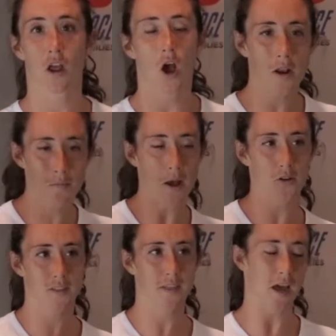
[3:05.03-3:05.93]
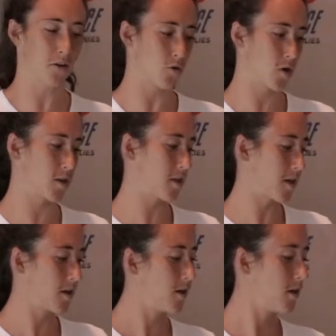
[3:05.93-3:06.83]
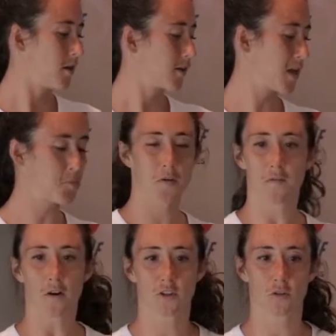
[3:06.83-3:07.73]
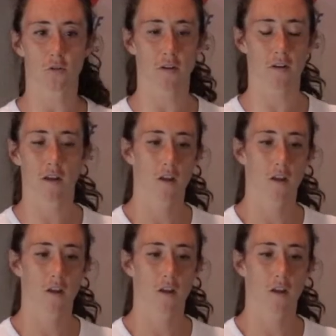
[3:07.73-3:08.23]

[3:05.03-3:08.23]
unbalanced category and they can't be functional and,